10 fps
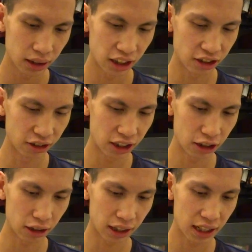As you
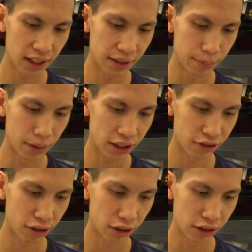tell, I kind of messed
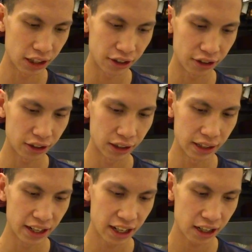around here and
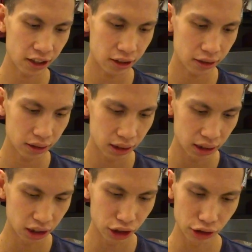there.
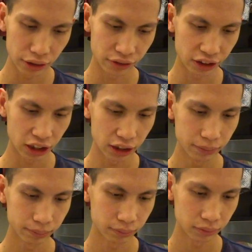A little everything.
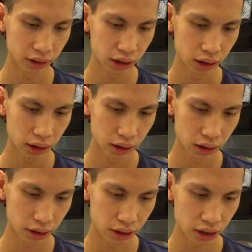
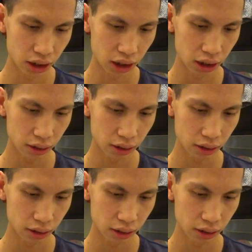Let's see.